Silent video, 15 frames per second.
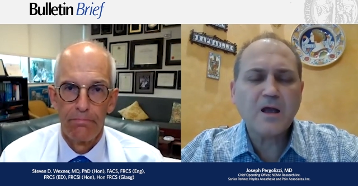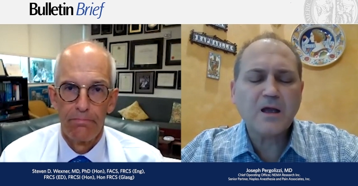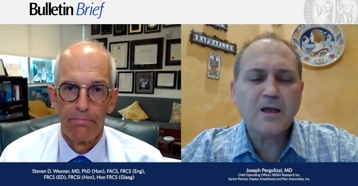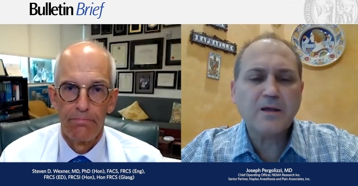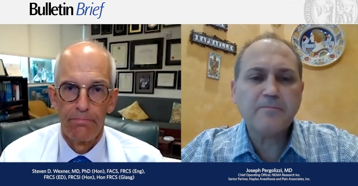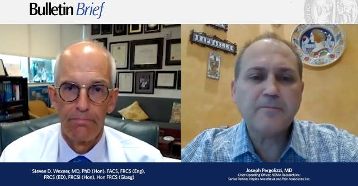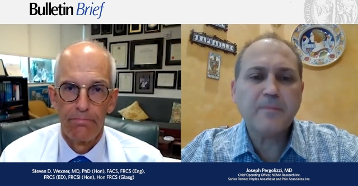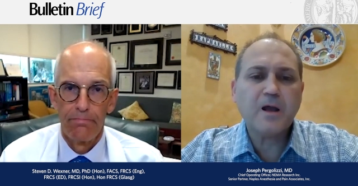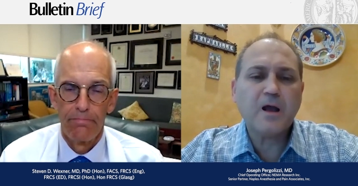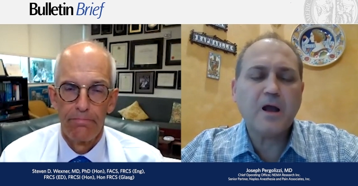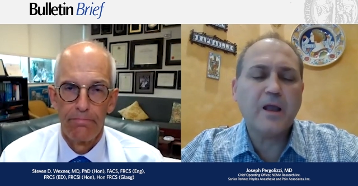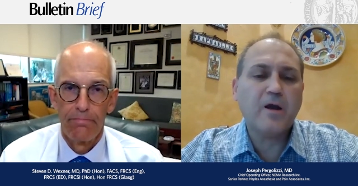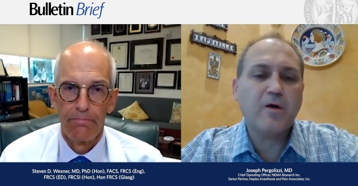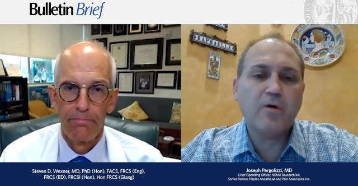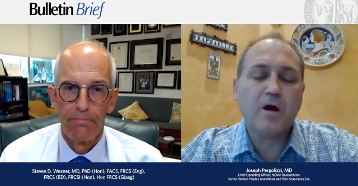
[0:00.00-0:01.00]
Speaker 1: um,
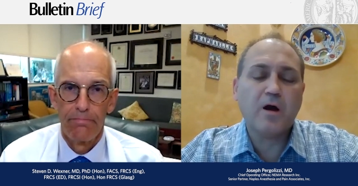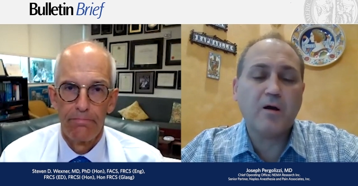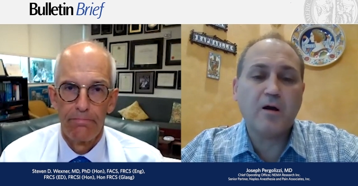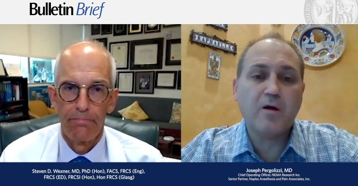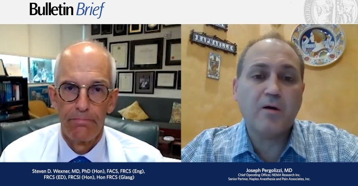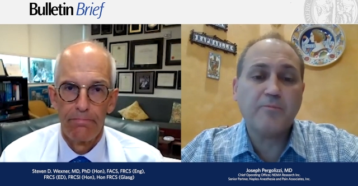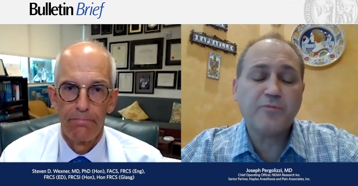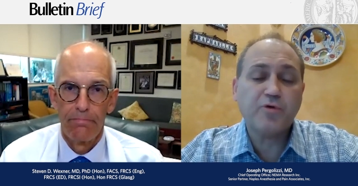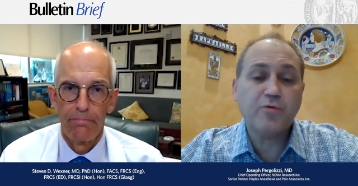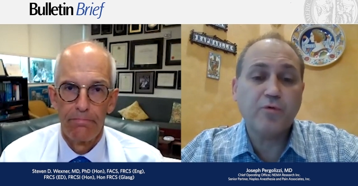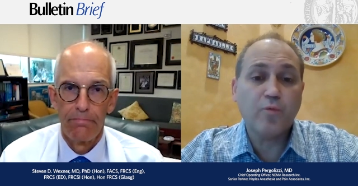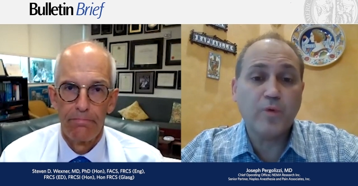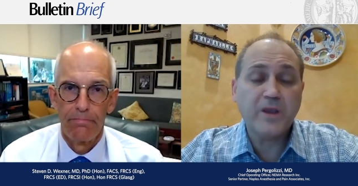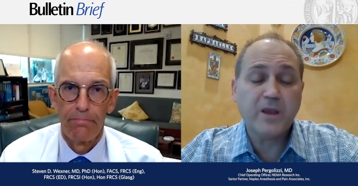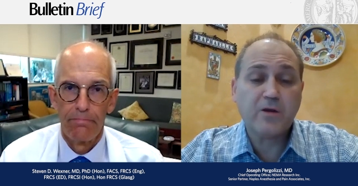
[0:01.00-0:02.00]
up
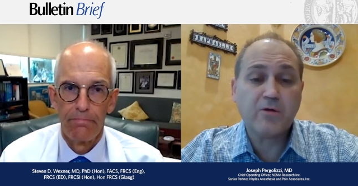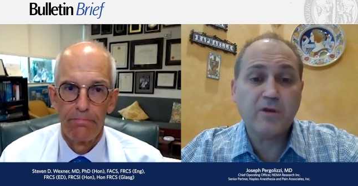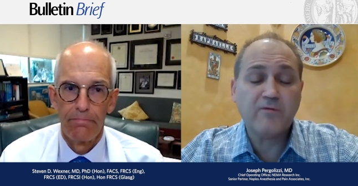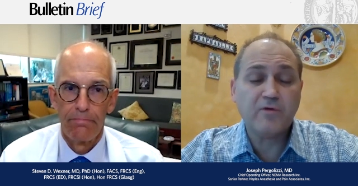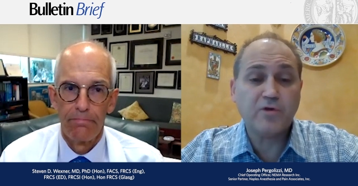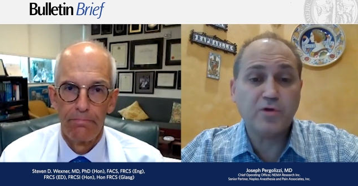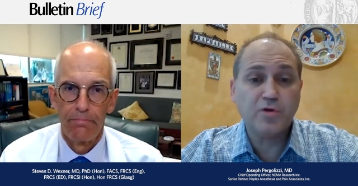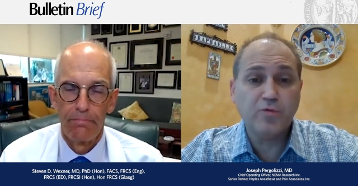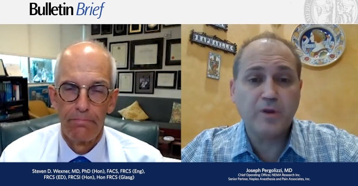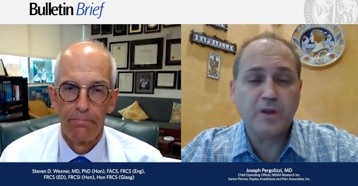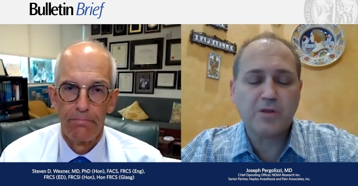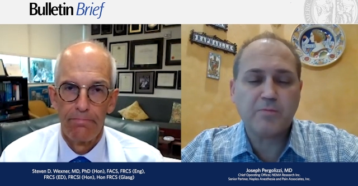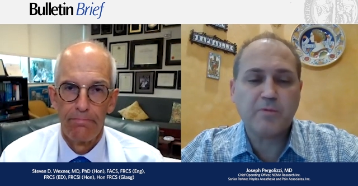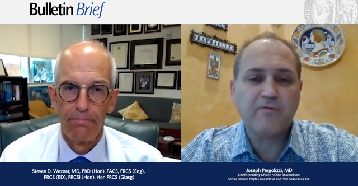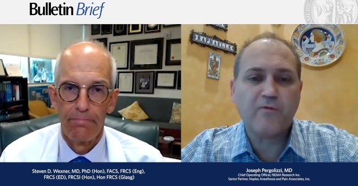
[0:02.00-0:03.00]
to a week or even two
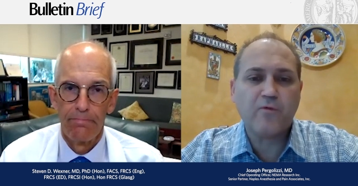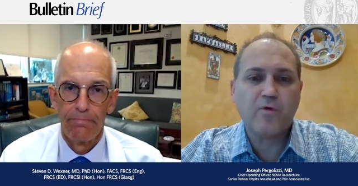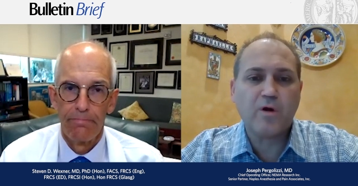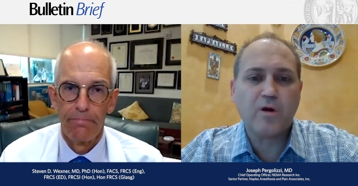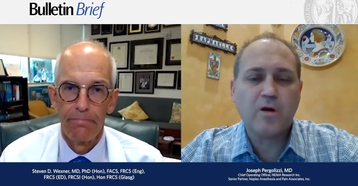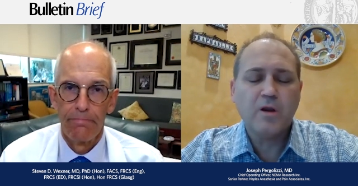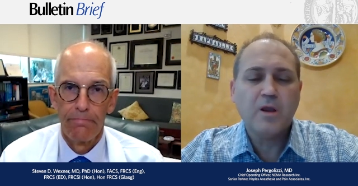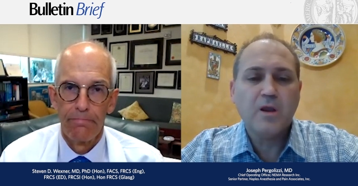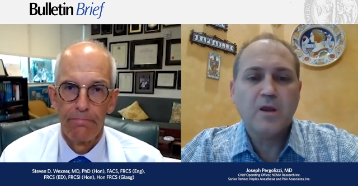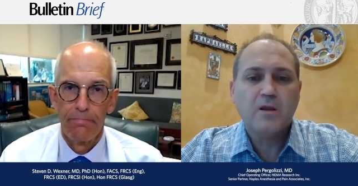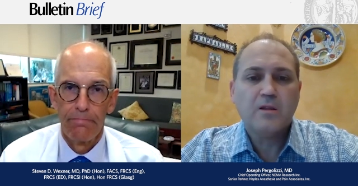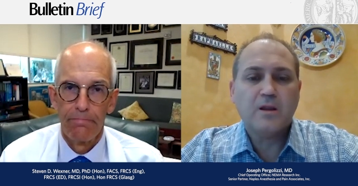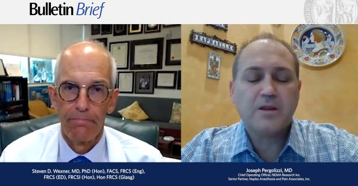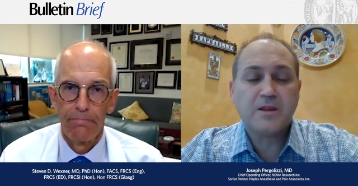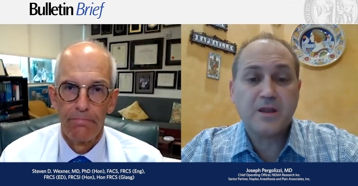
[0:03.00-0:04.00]
weeks before
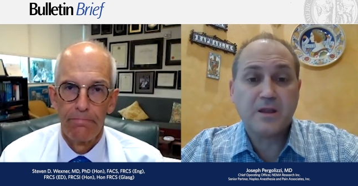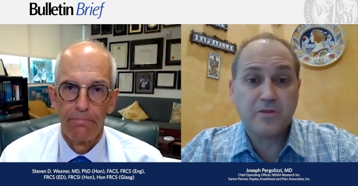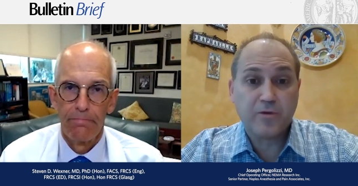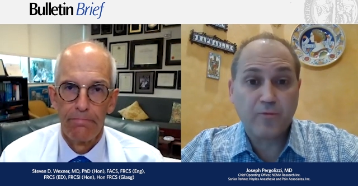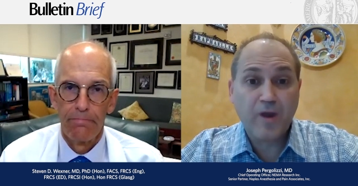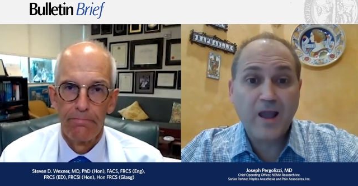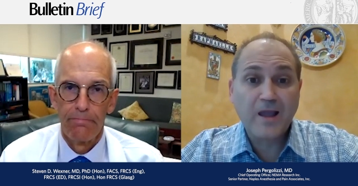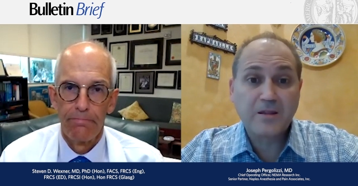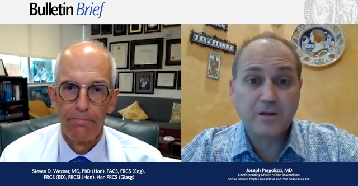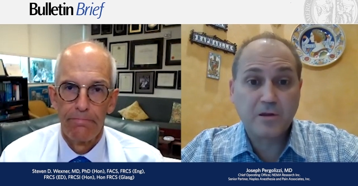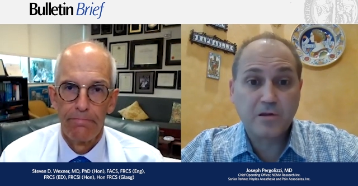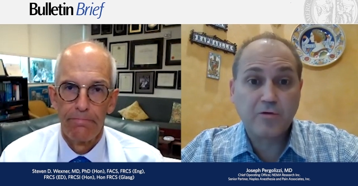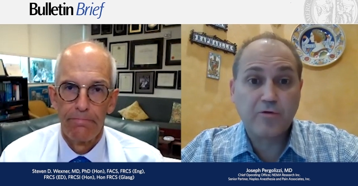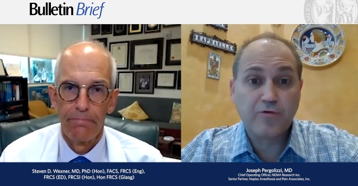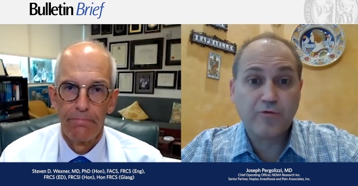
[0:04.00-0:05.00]
let's say
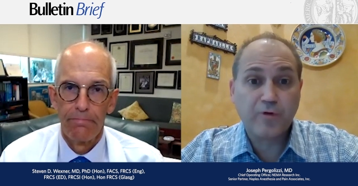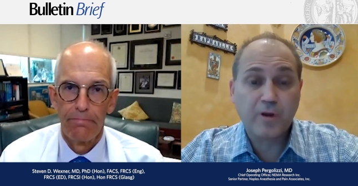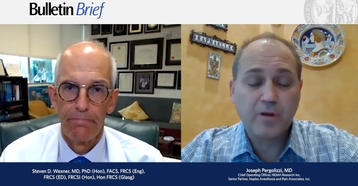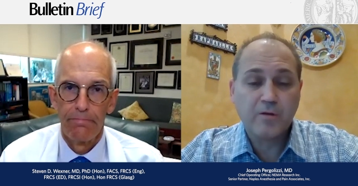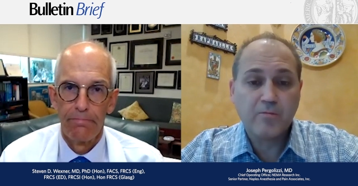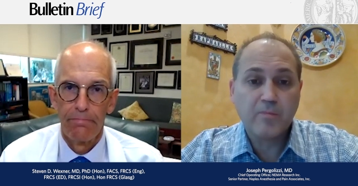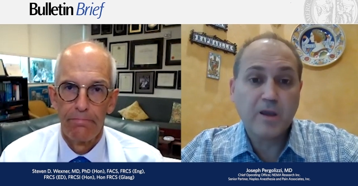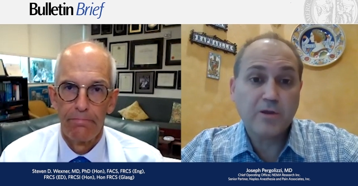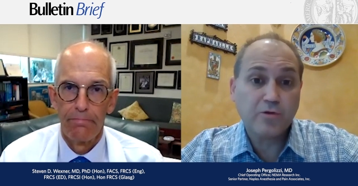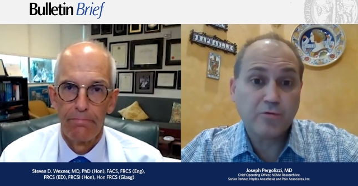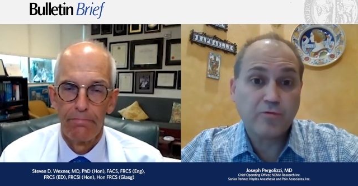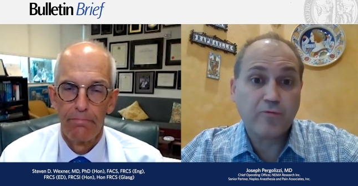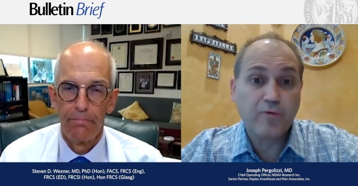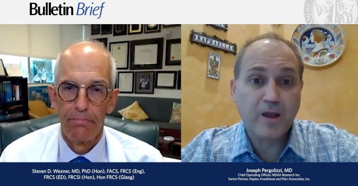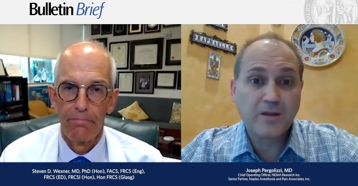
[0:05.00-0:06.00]
thoracic surgery
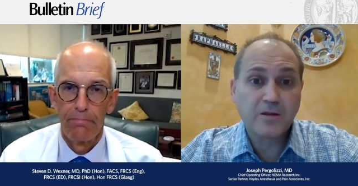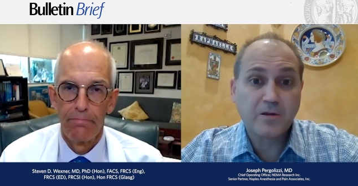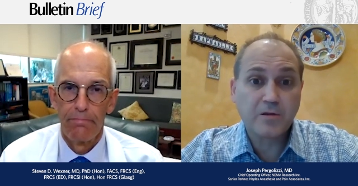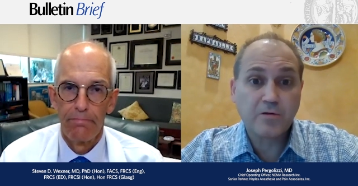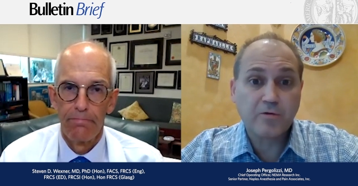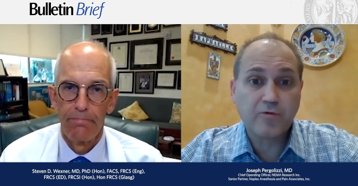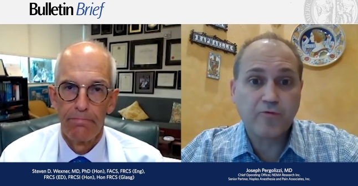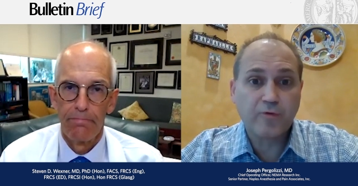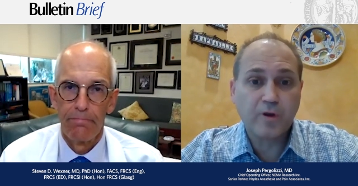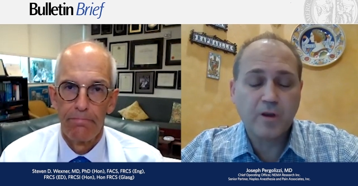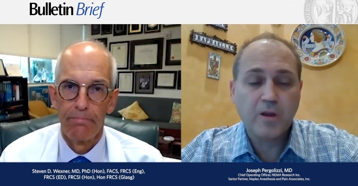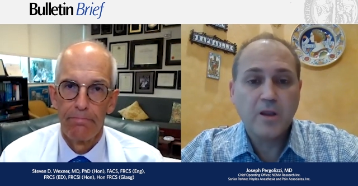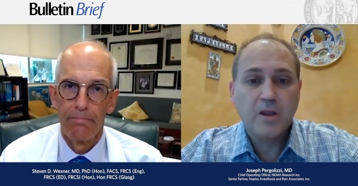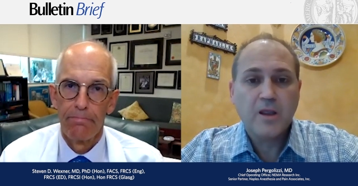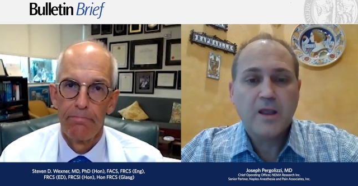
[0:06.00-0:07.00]
major thoracic surgery
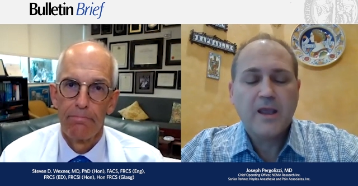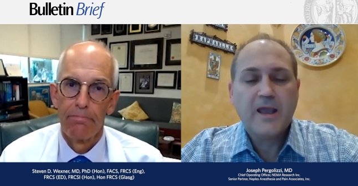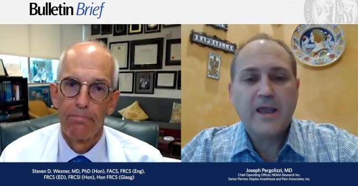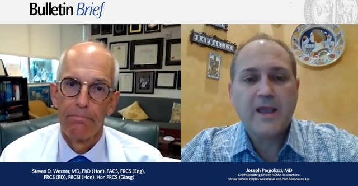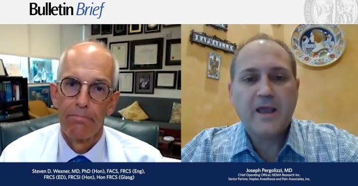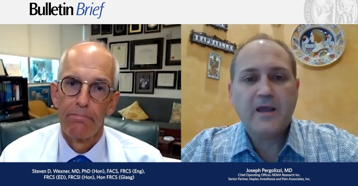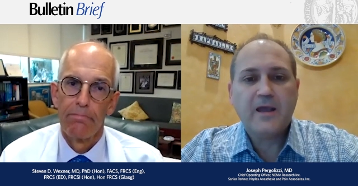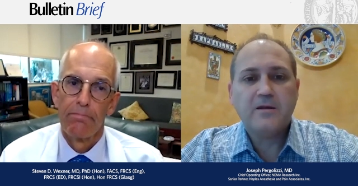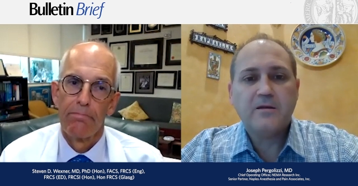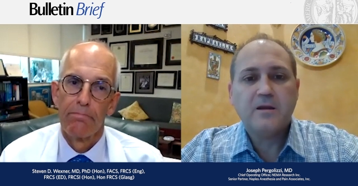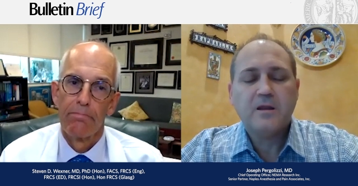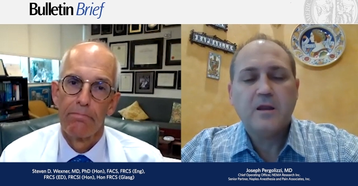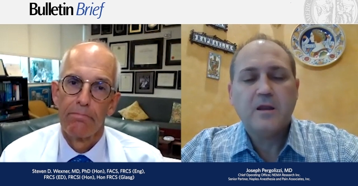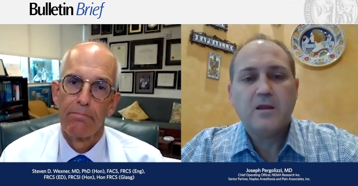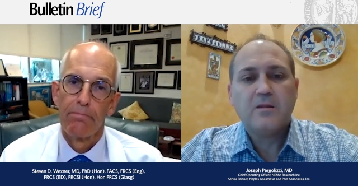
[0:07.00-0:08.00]
and